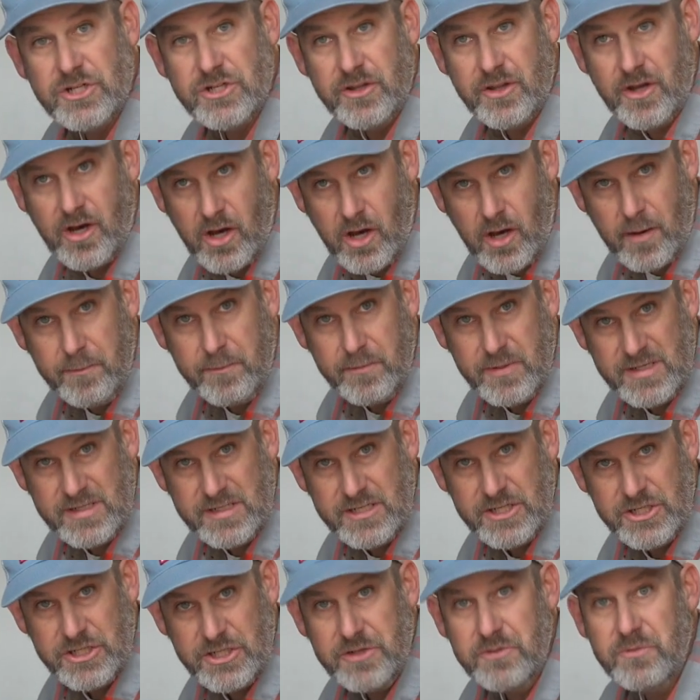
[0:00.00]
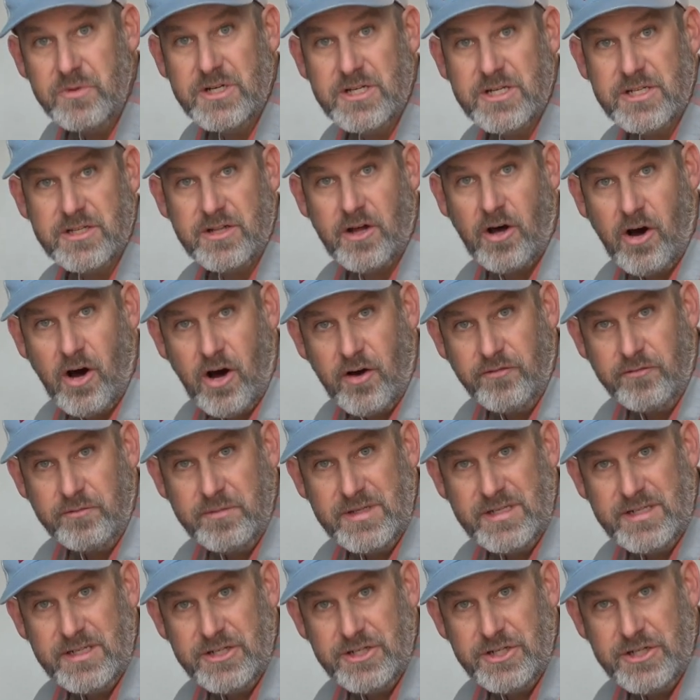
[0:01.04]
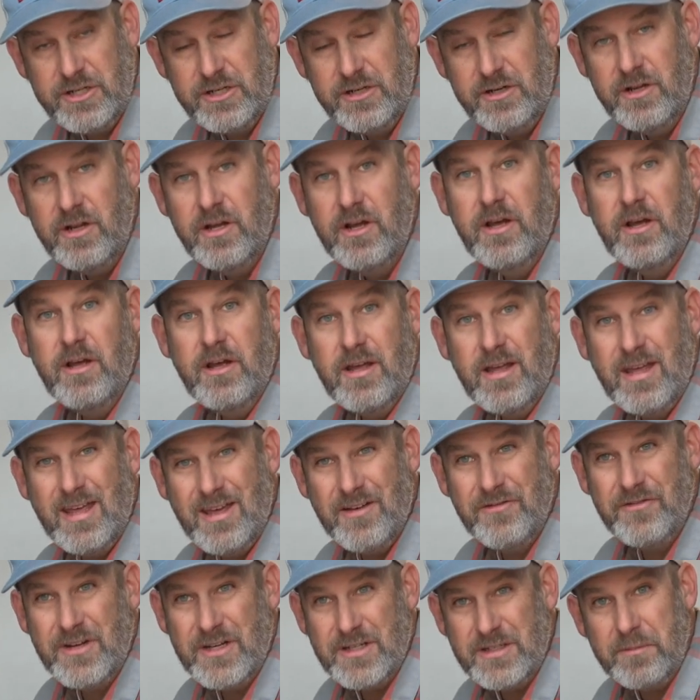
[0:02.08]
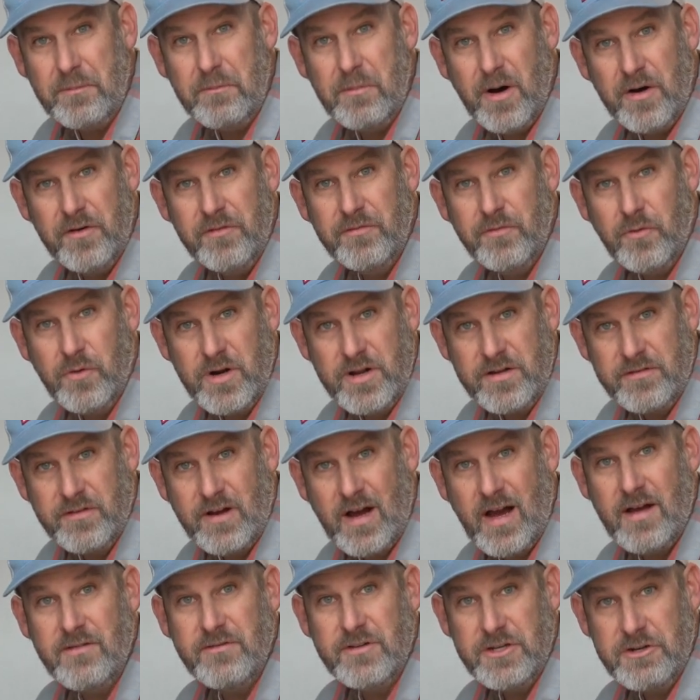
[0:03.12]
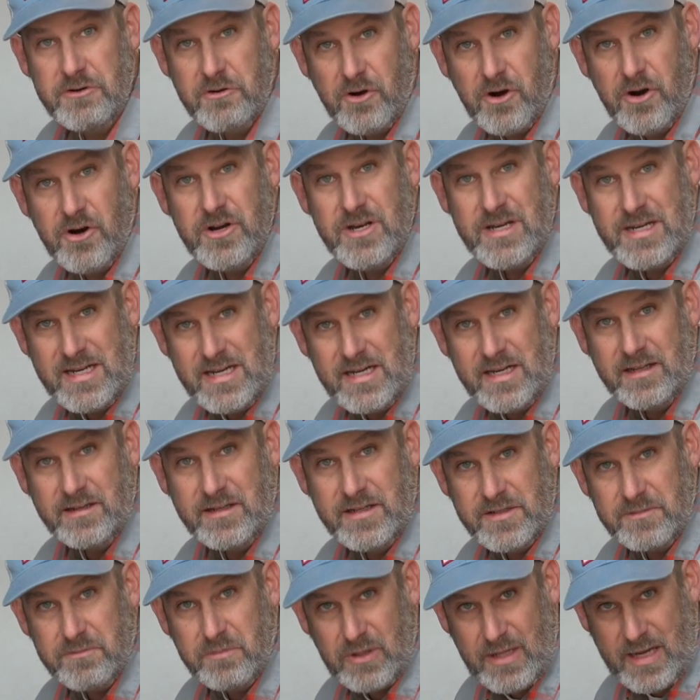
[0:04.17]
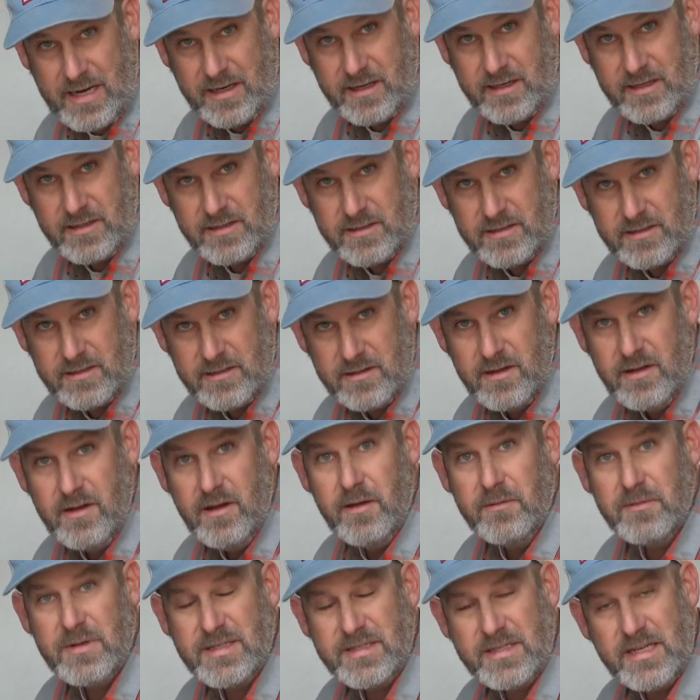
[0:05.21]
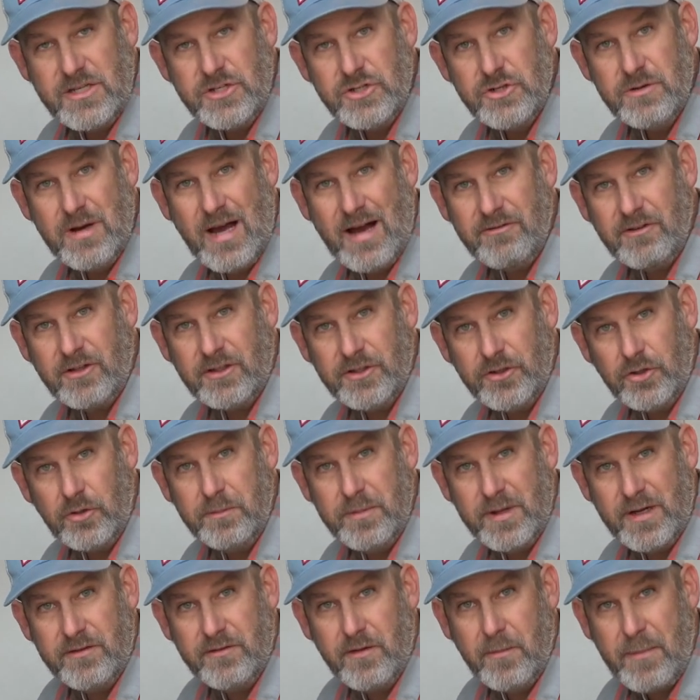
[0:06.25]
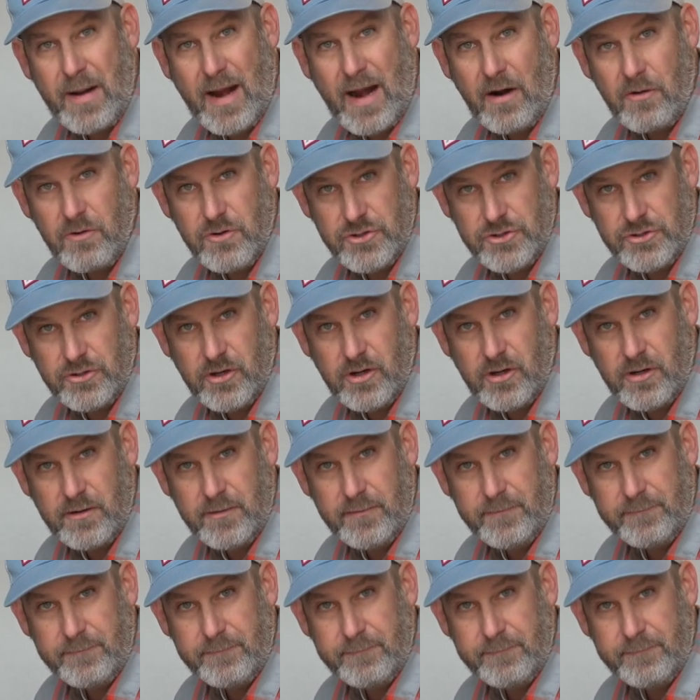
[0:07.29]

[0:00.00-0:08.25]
to the up position, which is the off position, if it is above 45 and you aren't needing these blankets, because they do have a little bit of a power draw.